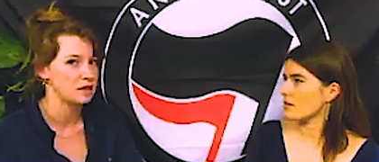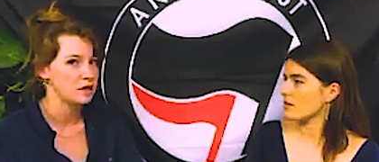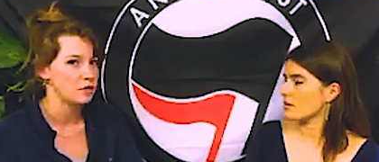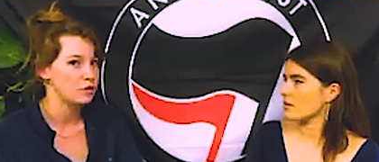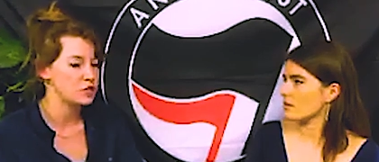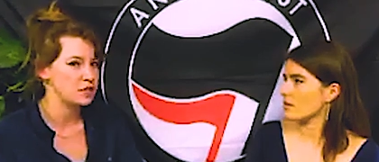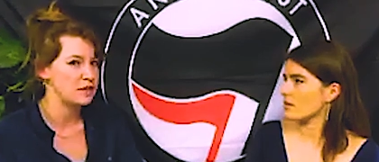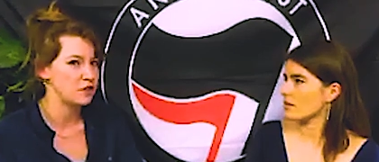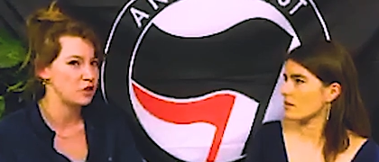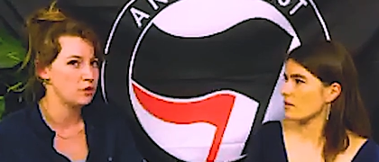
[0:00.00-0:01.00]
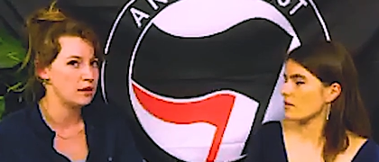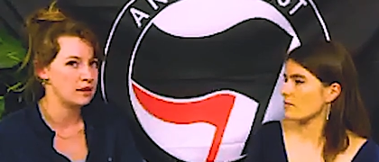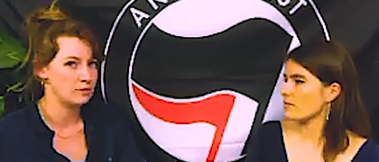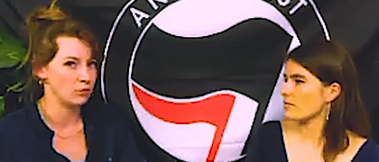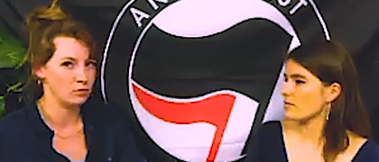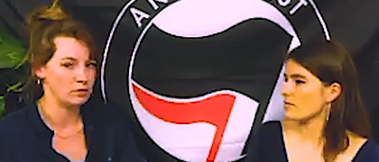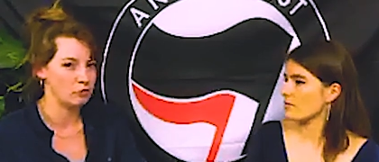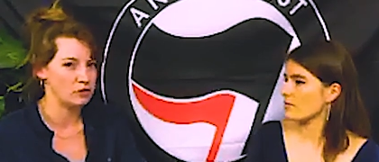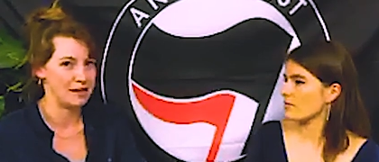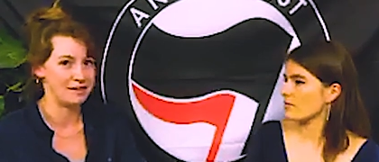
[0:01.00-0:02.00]
Speaker 1: which even though it was
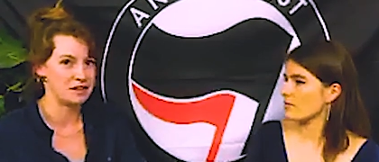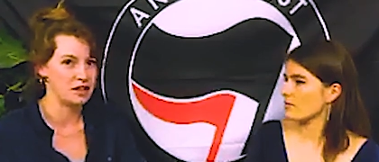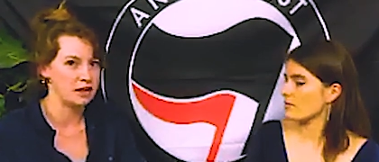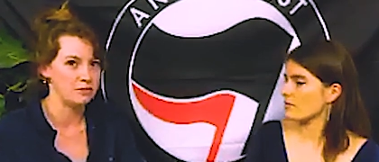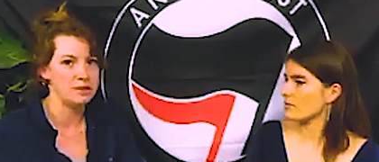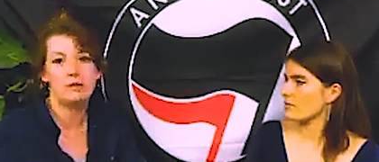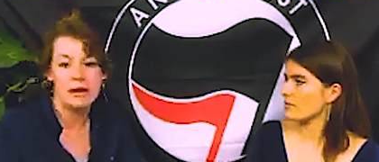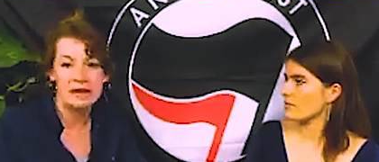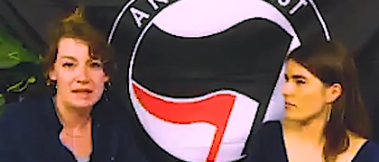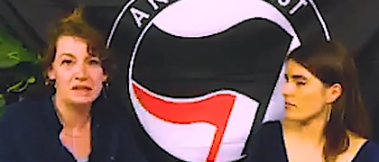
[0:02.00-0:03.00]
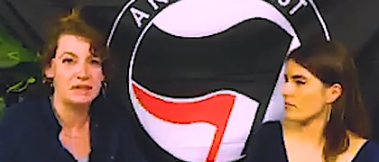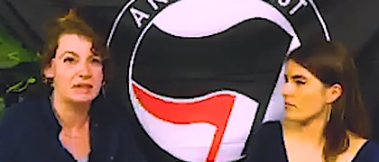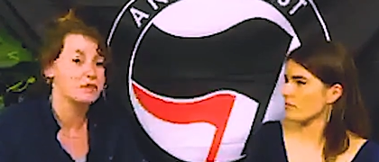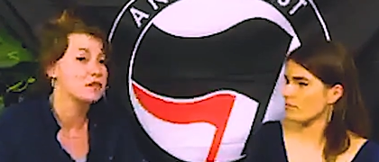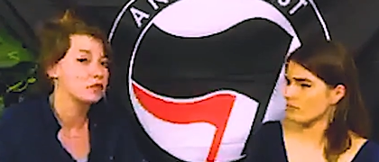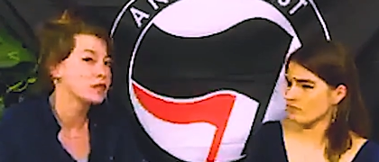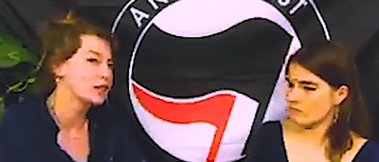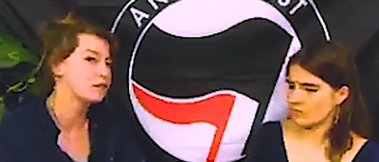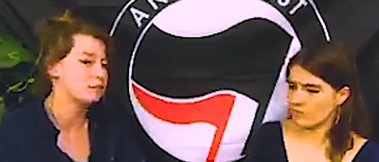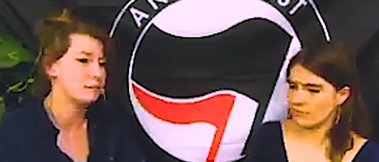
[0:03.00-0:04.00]
at that time we were then together for several years,
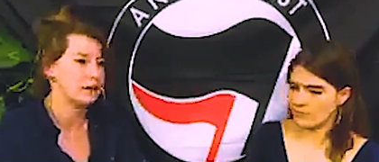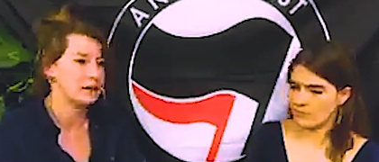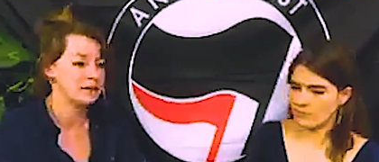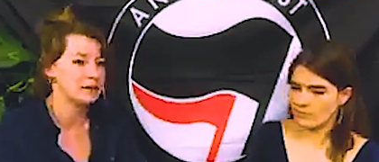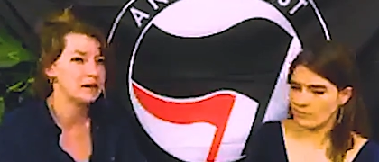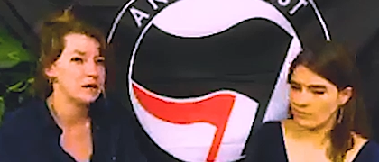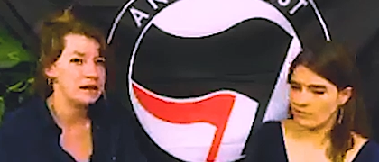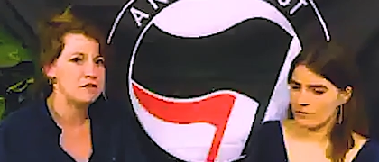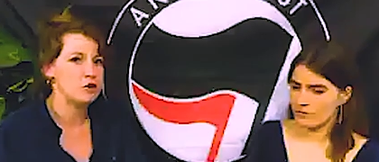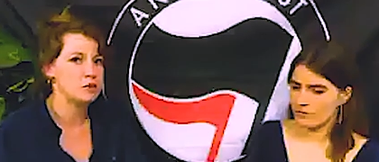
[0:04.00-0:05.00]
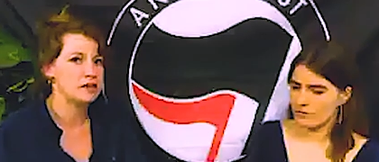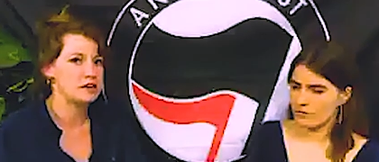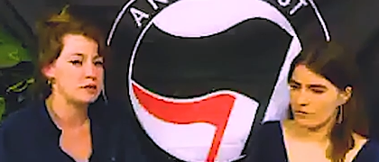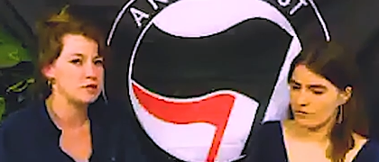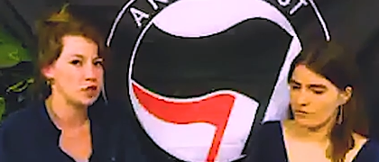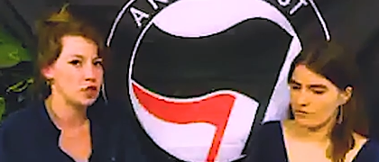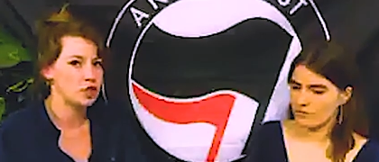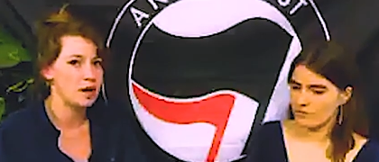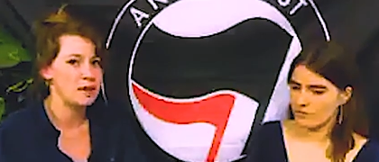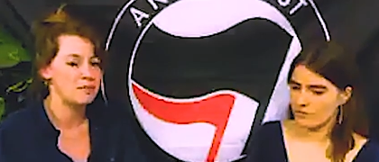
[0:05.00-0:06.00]
but like even though it was at that time just a
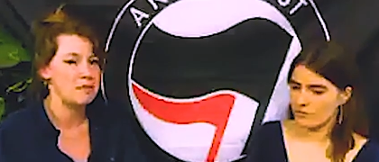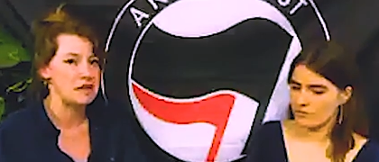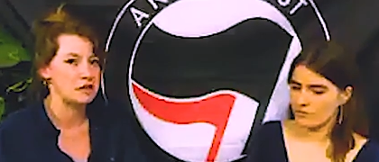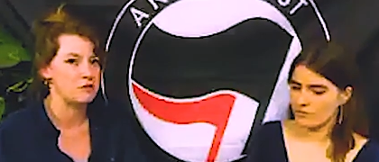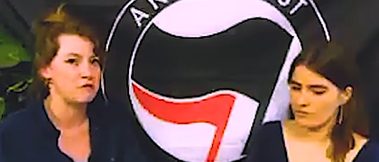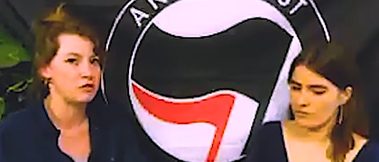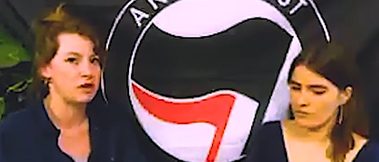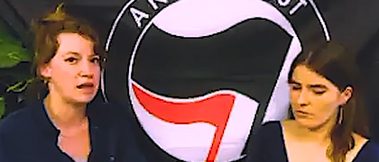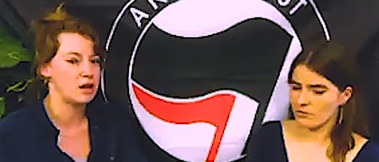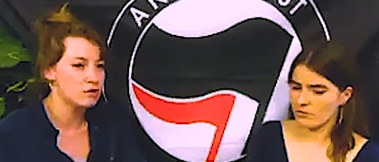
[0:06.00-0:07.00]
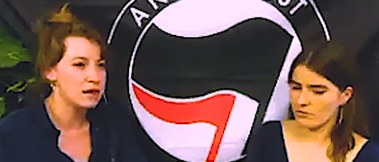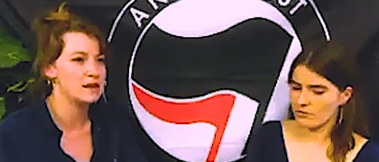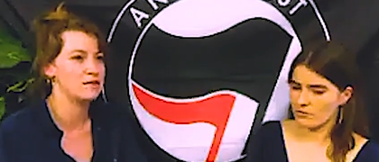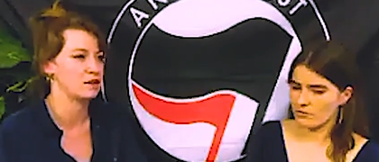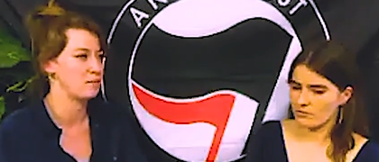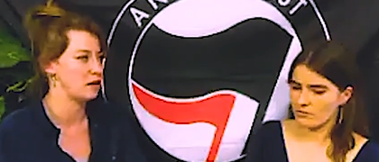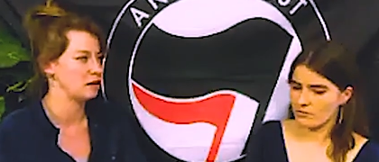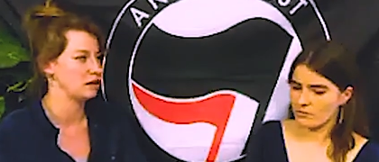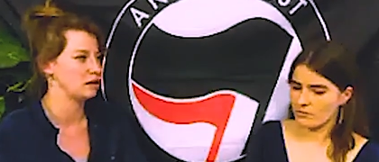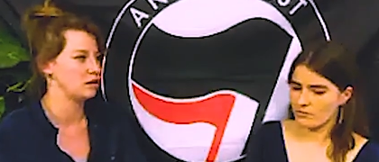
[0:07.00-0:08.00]
hookup, it makes you feel like okay, this
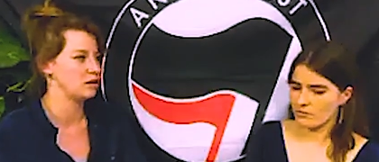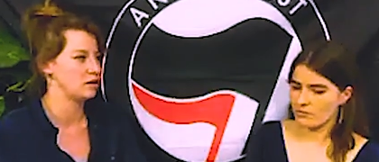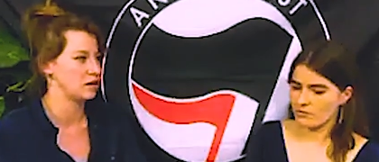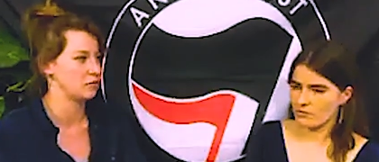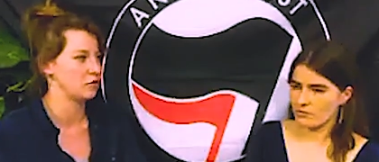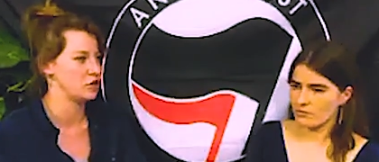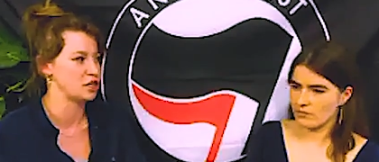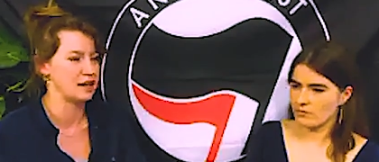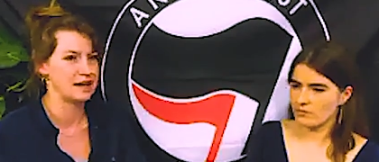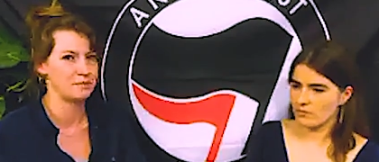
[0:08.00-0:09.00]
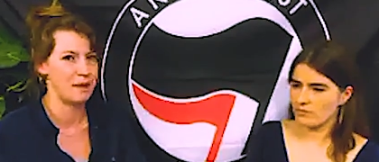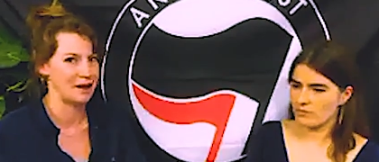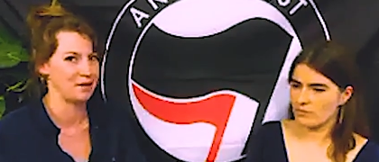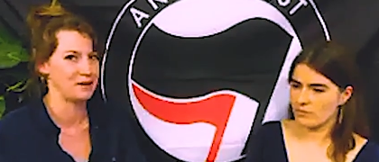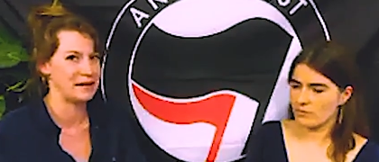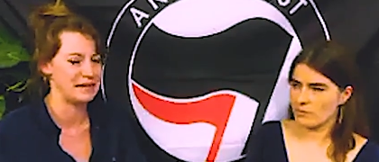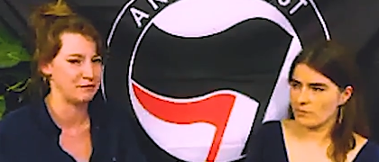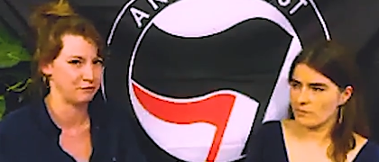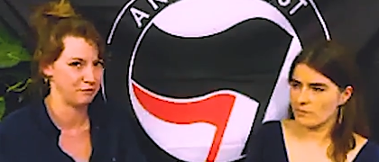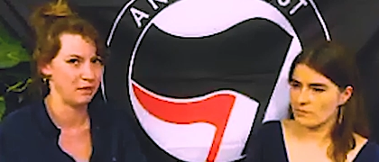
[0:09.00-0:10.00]
person doesn't want to just like pack up and leave
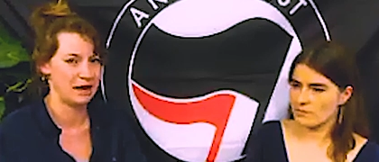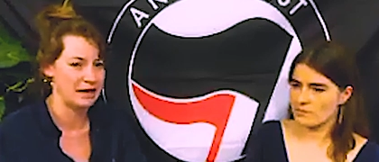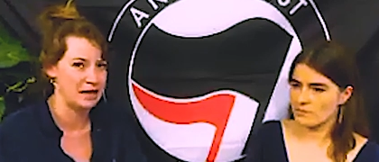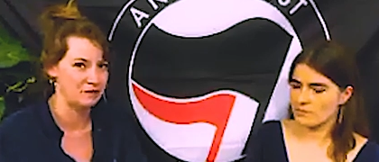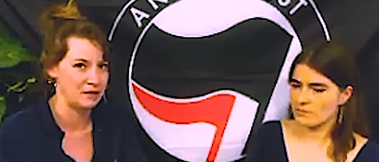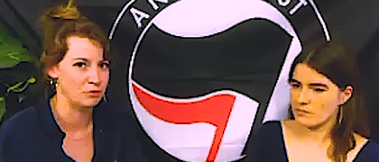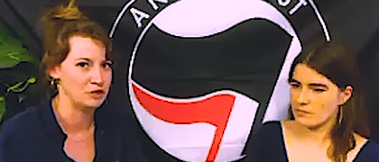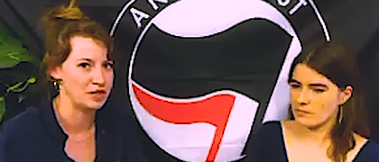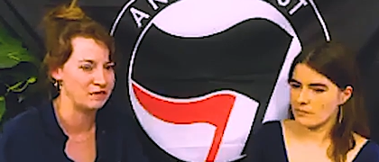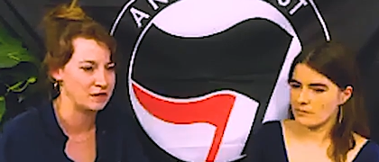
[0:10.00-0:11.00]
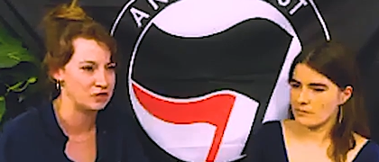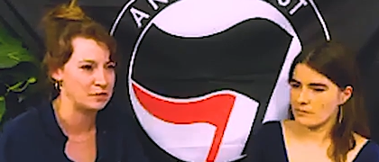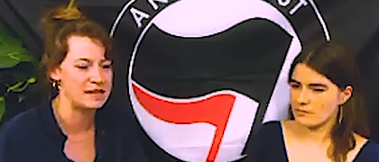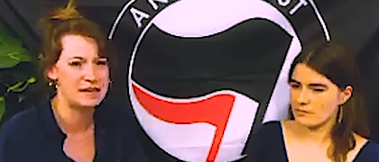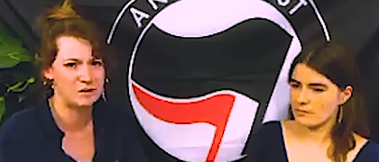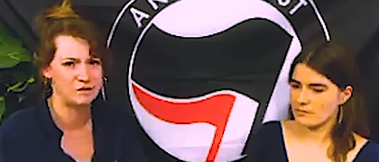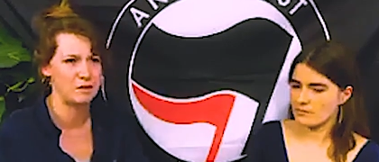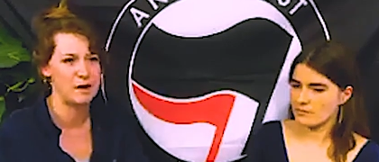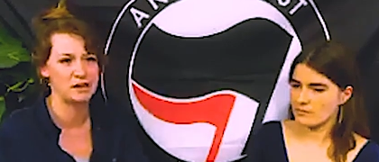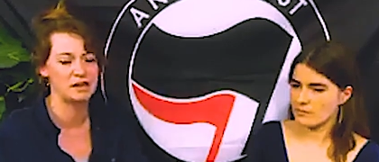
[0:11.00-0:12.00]
my life. They want to have lunch with me, and even if that
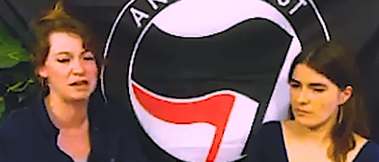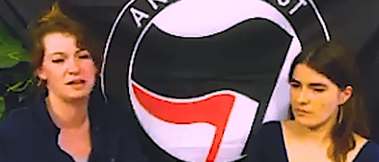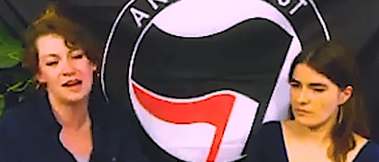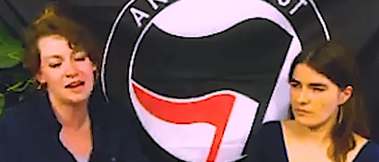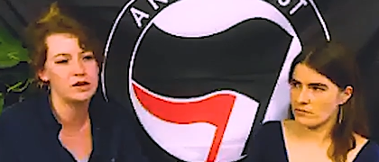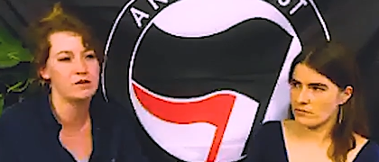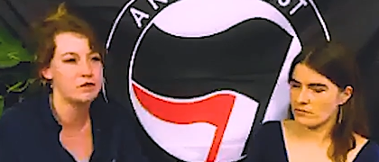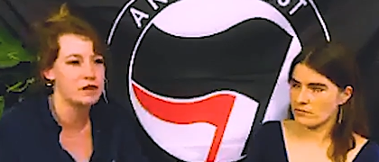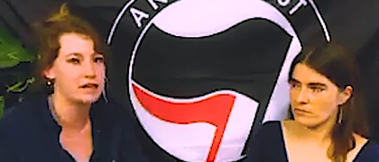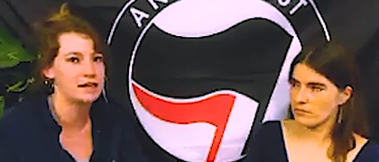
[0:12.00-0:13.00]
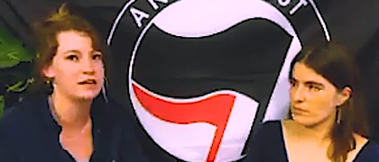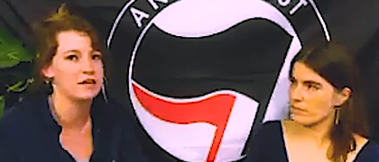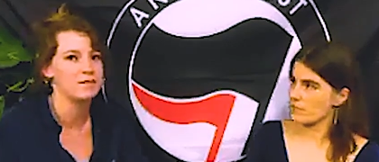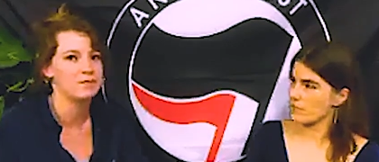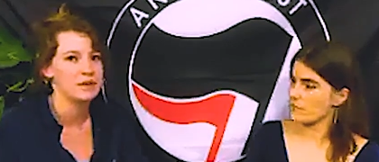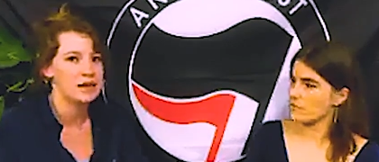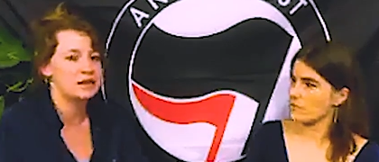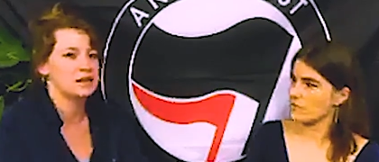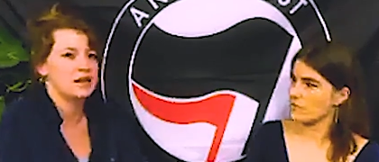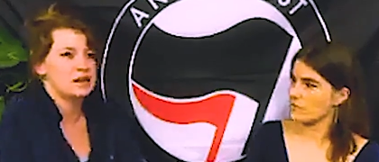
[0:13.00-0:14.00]
person says, ah, oh, I don't feel like it, it's a
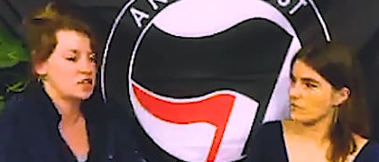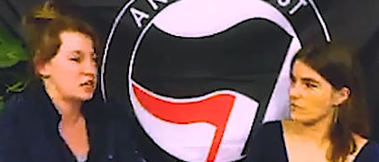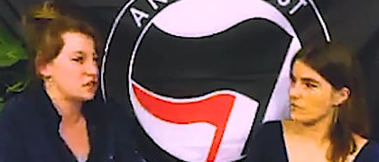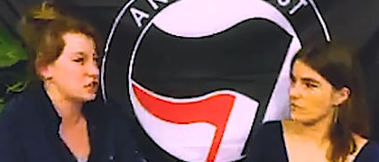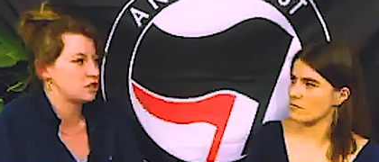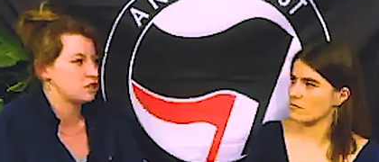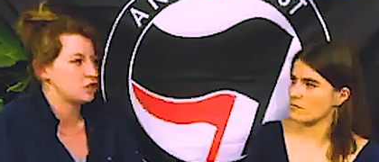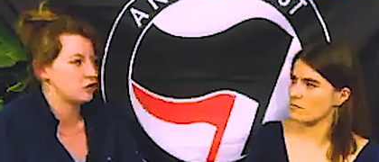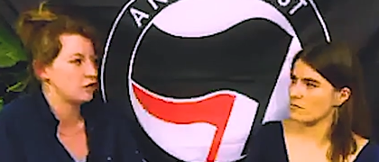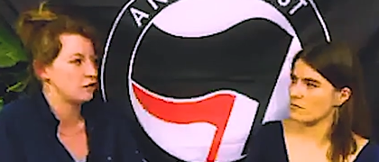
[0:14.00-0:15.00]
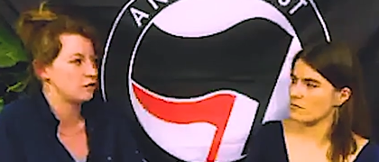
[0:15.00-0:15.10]
nice gesture to show that